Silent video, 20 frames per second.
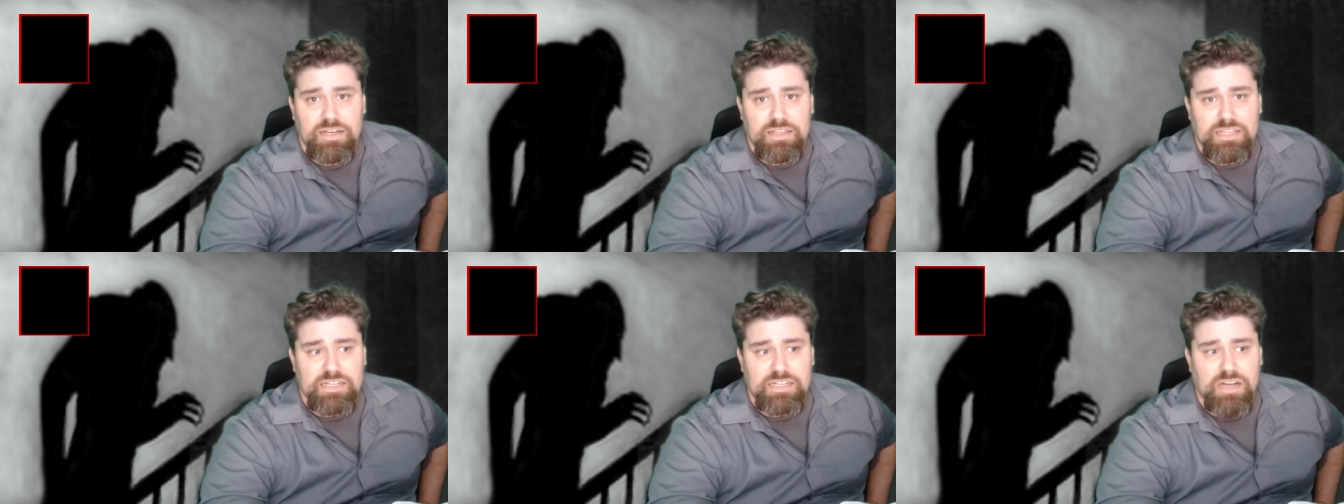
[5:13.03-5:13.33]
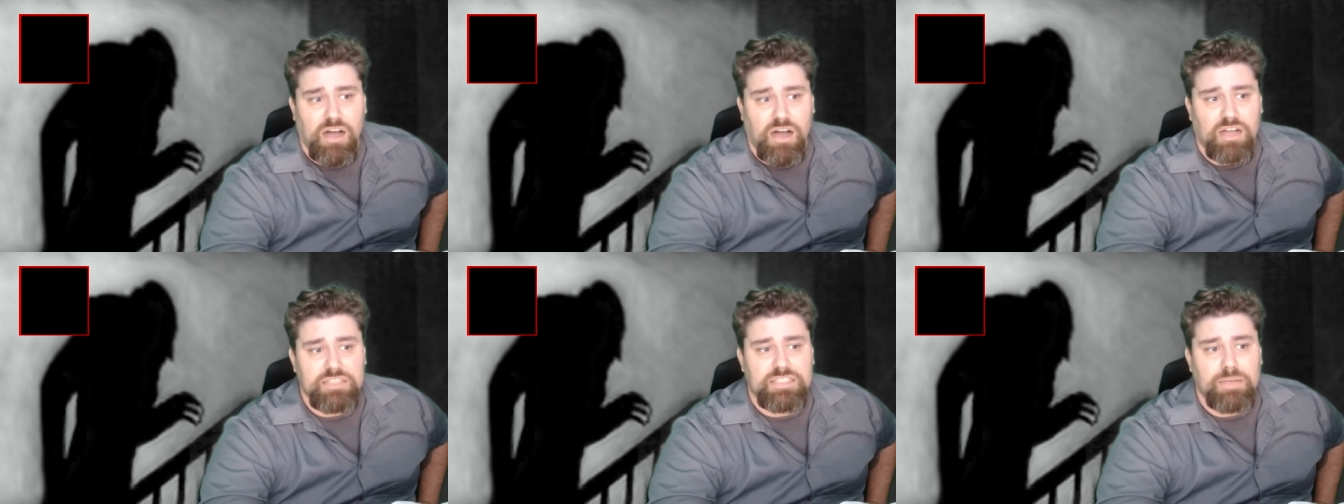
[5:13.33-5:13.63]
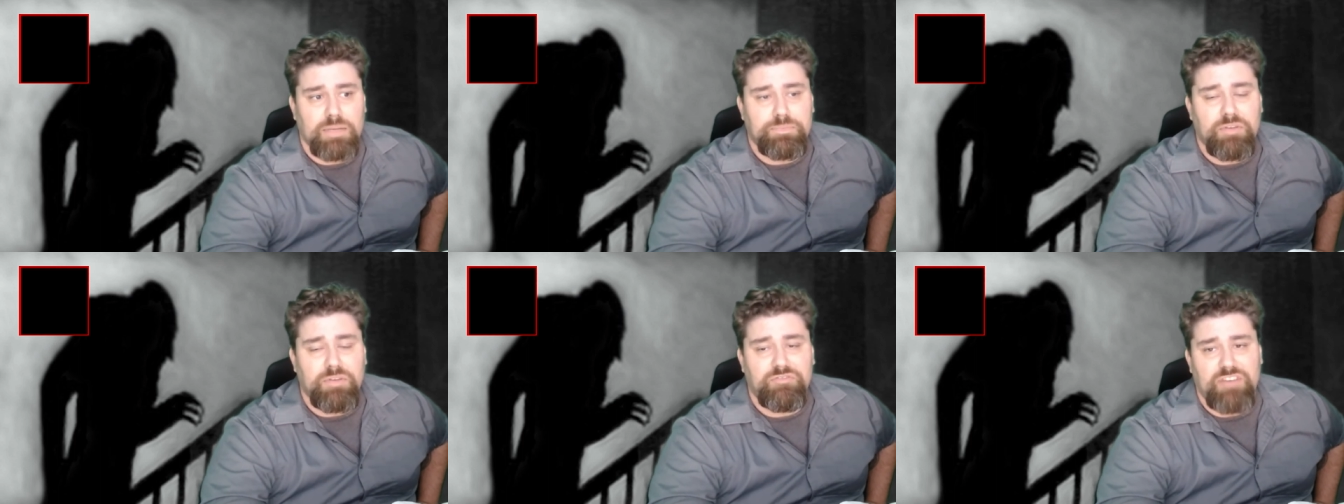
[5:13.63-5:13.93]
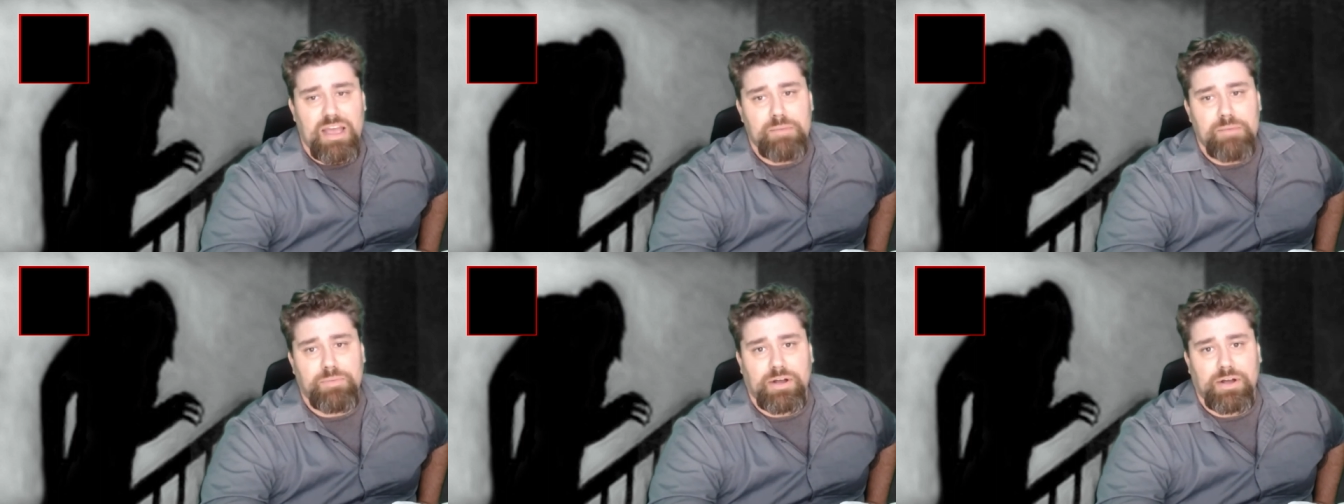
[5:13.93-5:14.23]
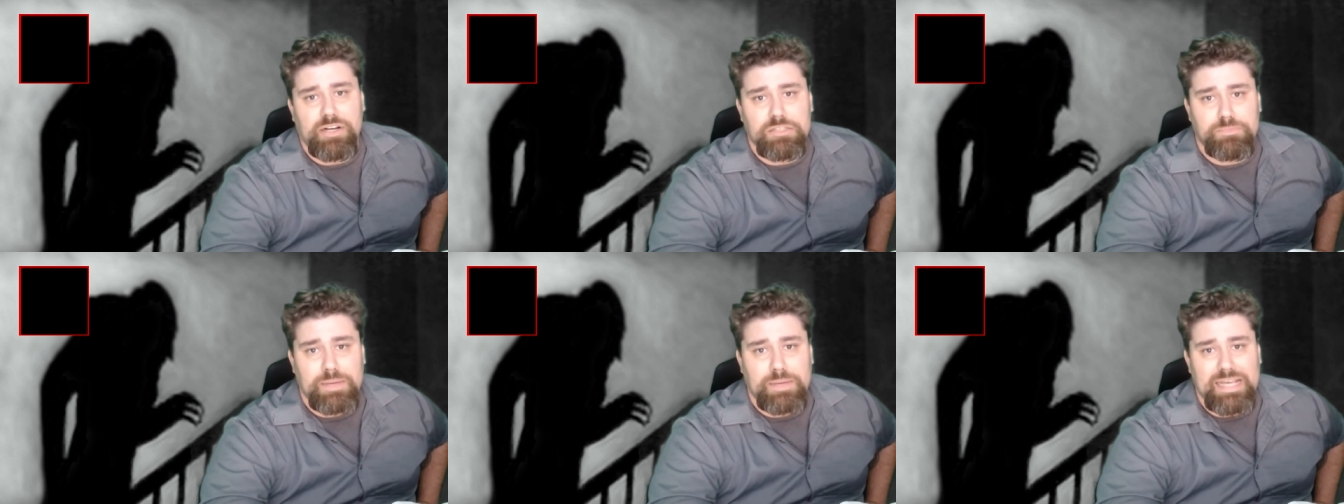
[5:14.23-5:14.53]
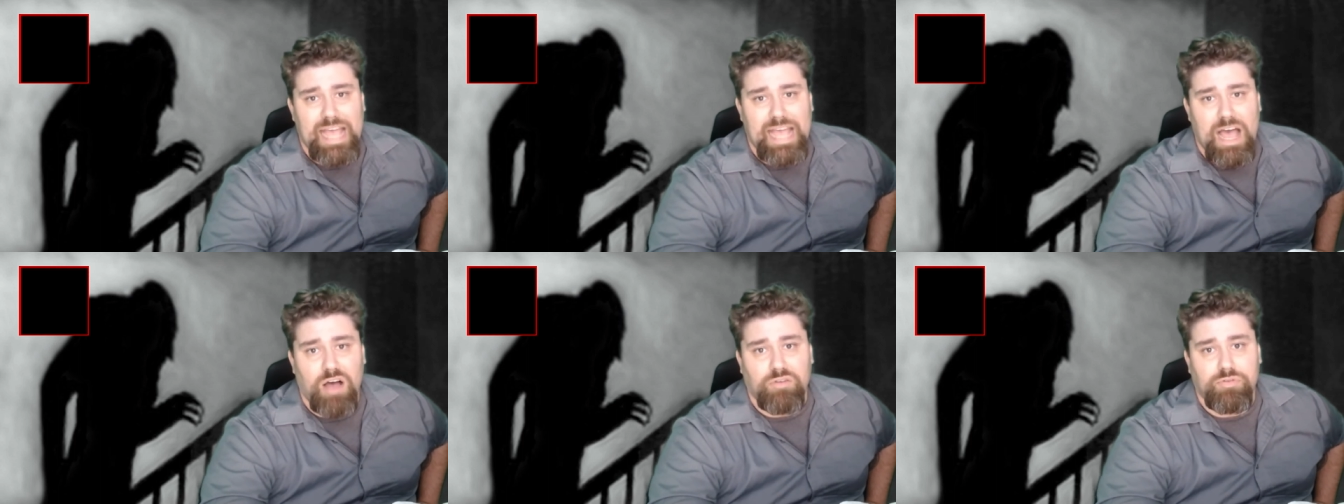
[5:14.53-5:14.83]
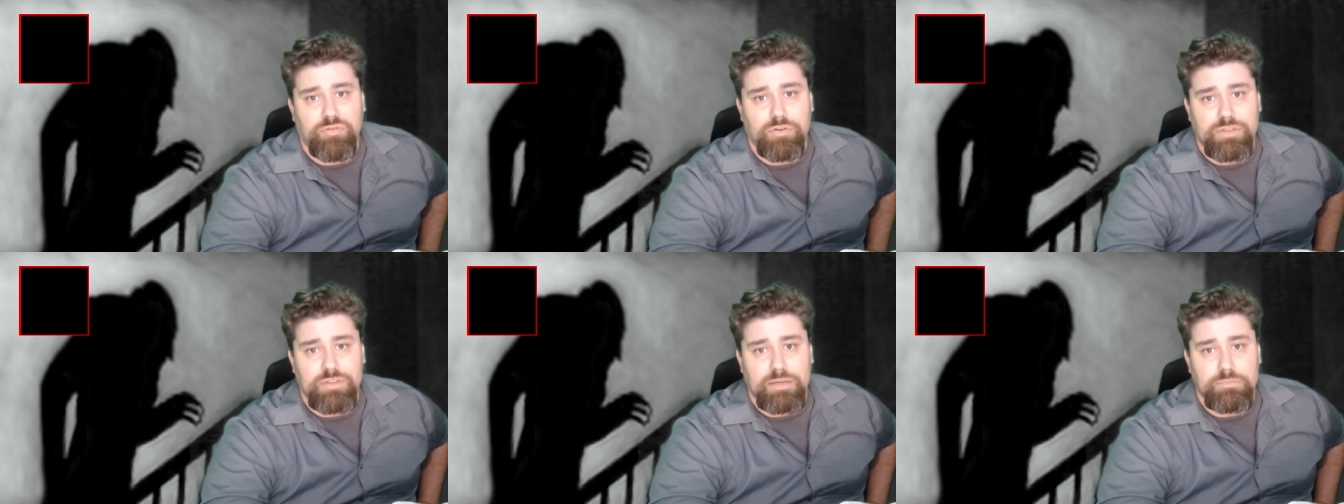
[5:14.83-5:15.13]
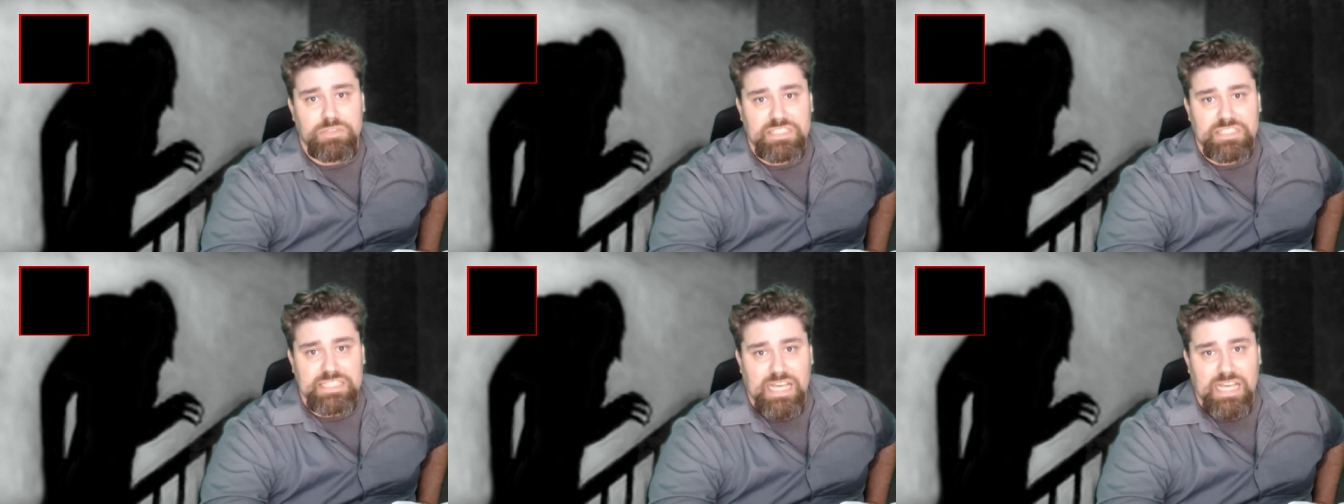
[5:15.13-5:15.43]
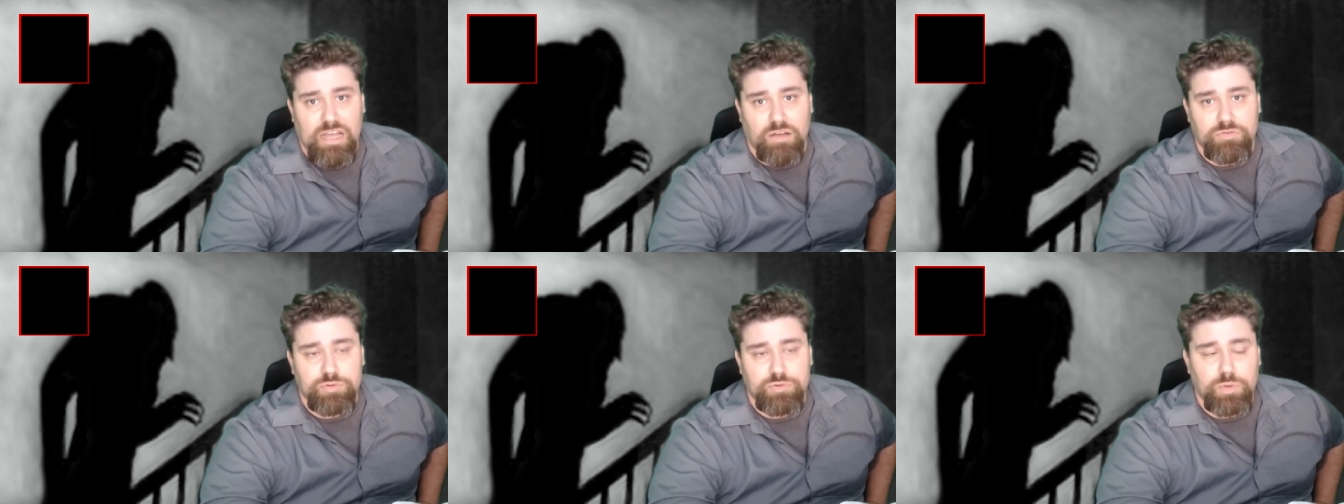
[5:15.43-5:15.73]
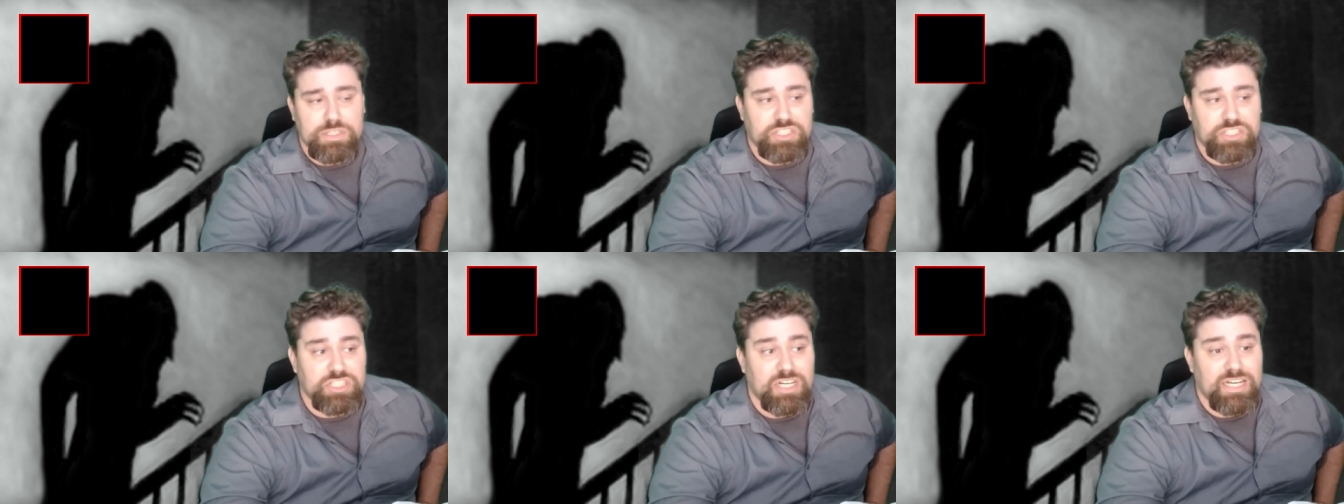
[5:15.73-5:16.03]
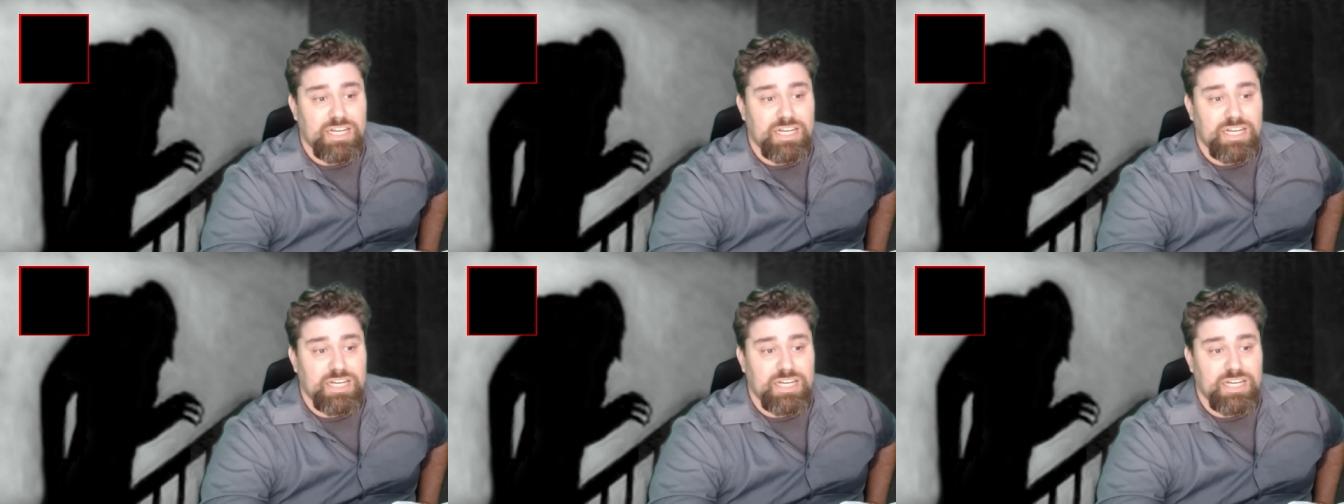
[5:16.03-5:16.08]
the concept of vampires being out for themselves, which